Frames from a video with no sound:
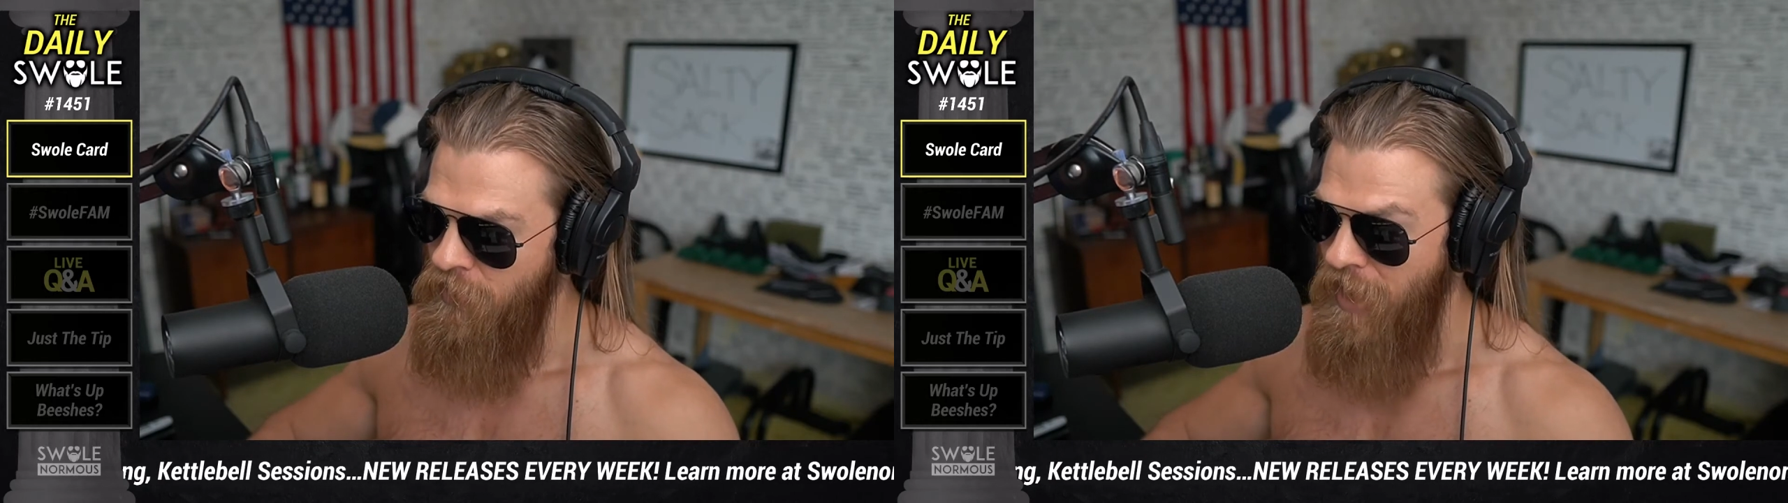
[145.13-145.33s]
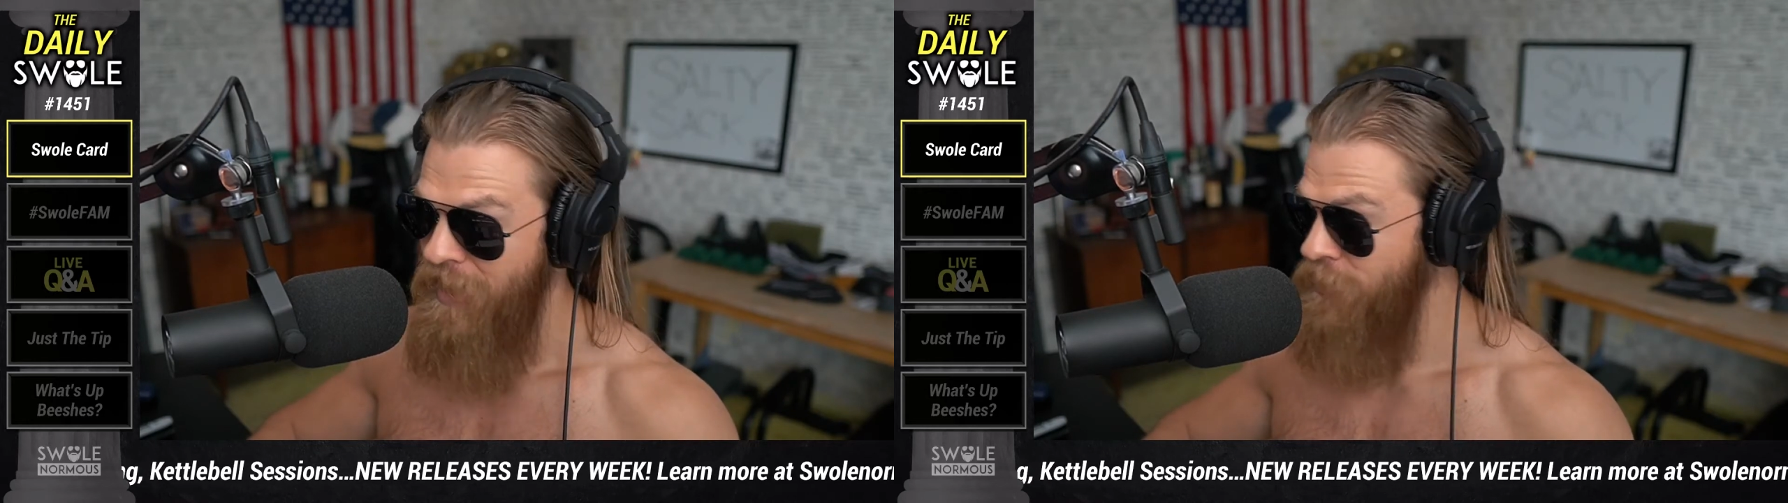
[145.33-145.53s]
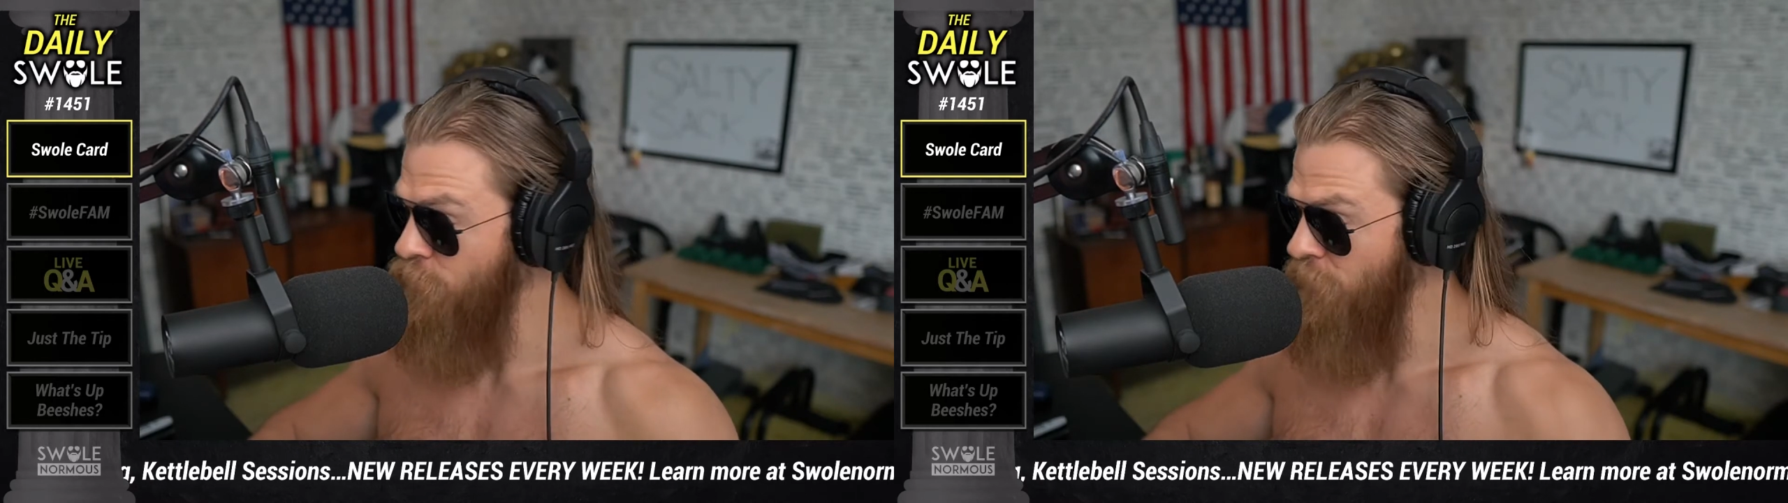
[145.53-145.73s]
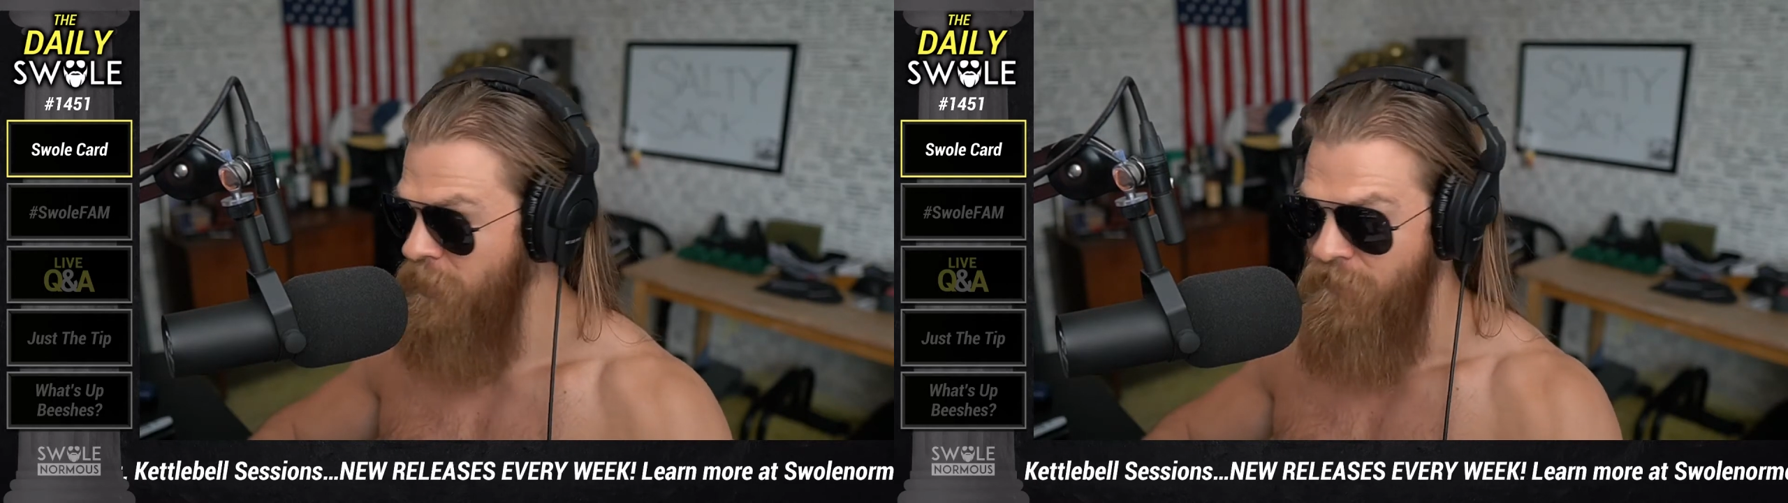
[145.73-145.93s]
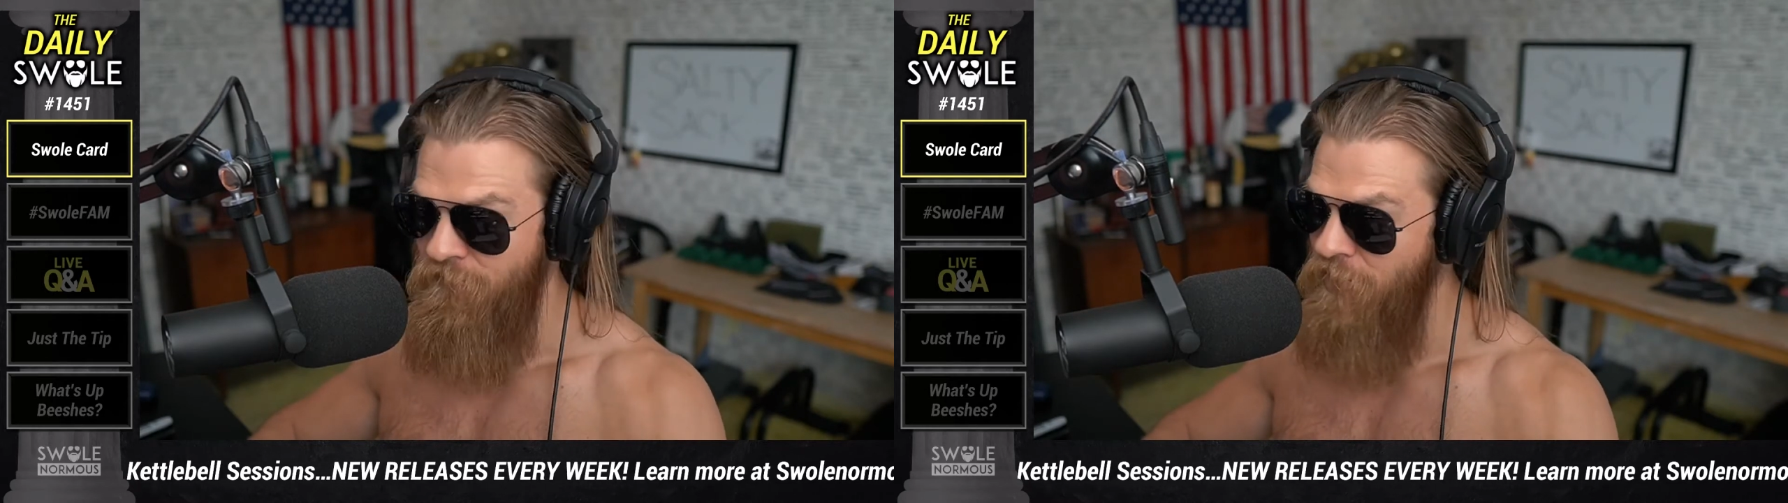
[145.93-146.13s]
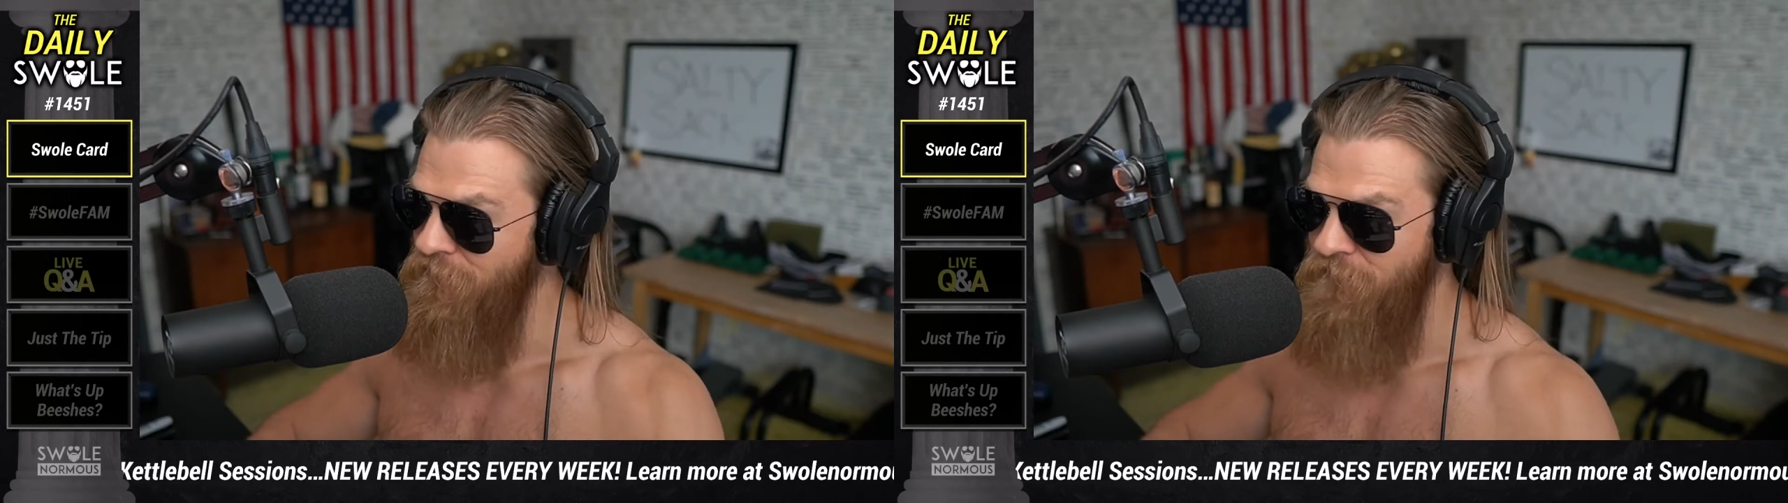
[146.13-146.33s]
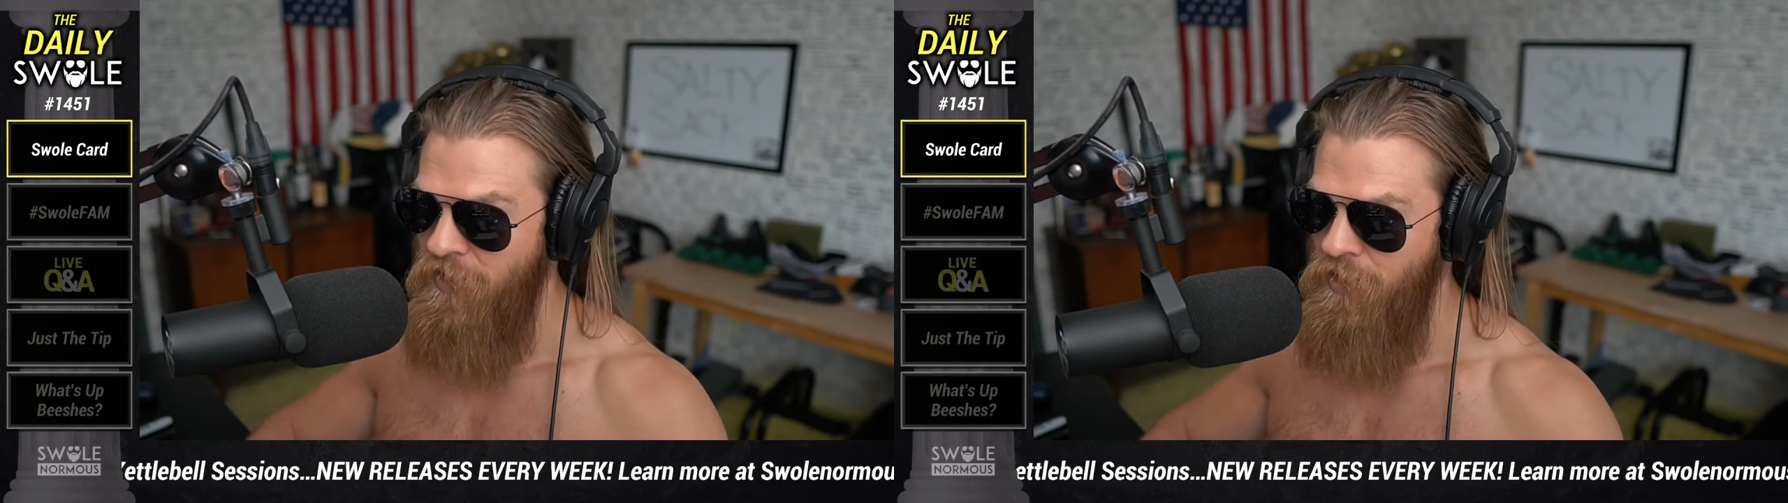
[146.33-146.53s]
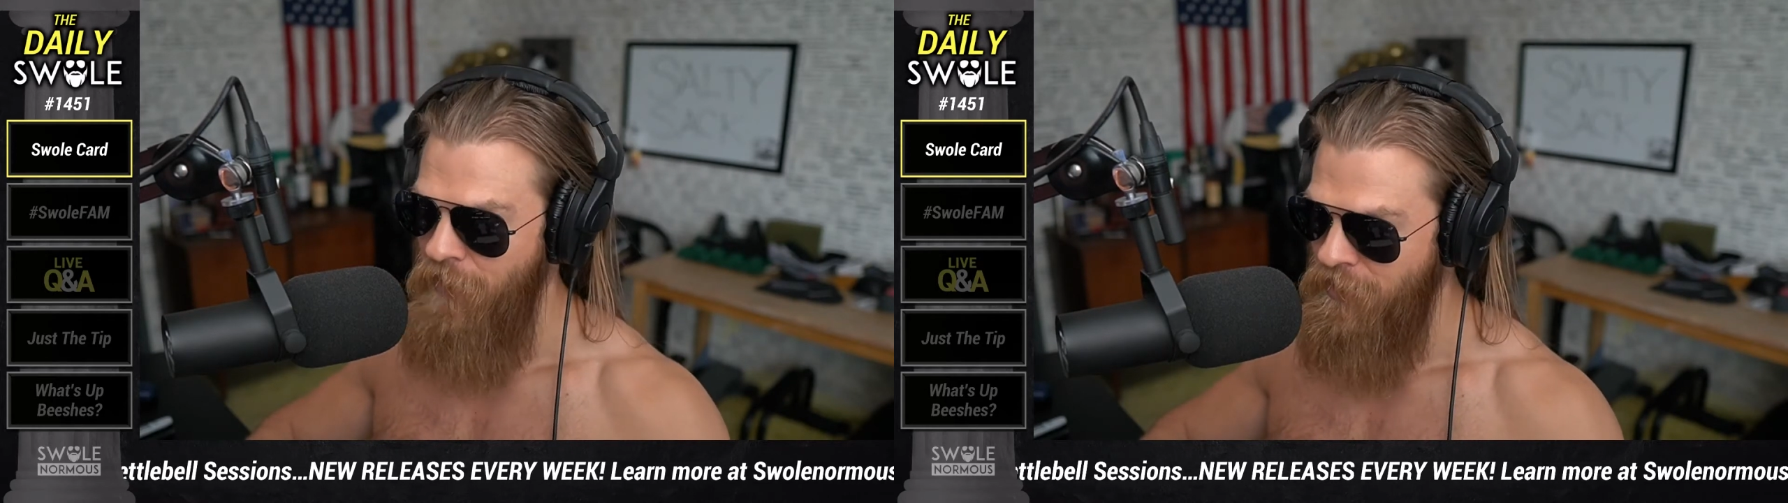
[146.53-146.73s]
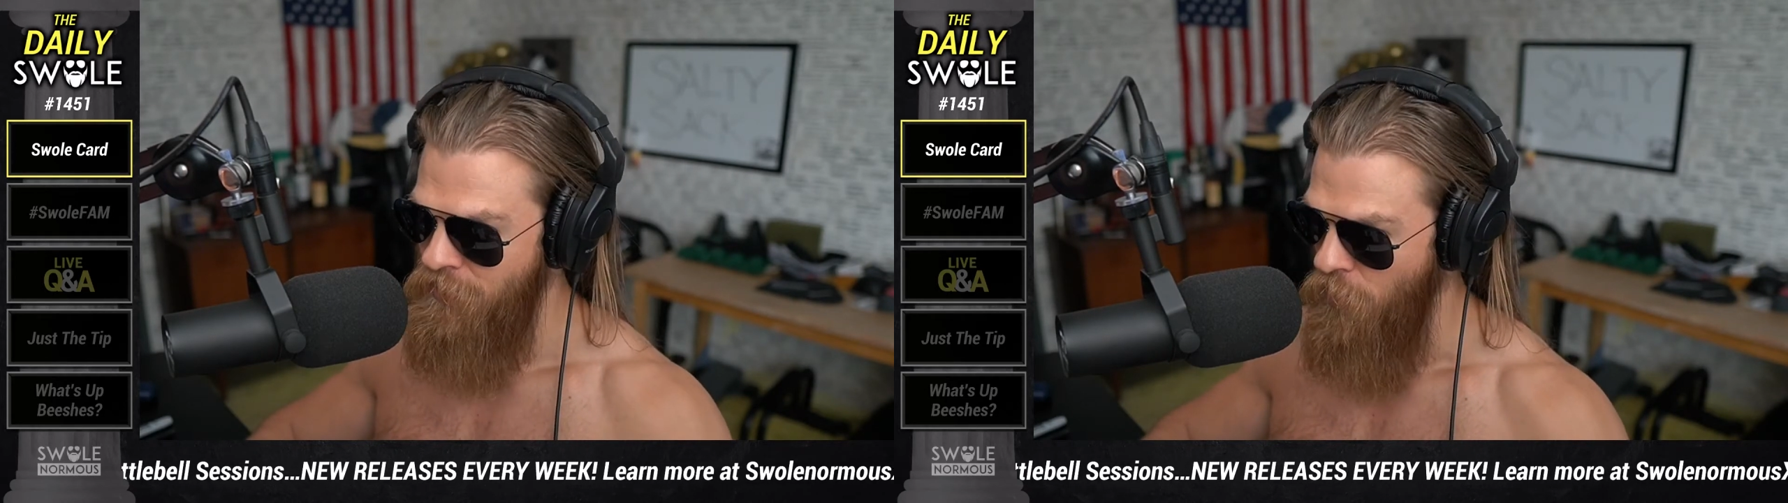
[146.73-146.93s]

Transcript: And it's really very fundamental.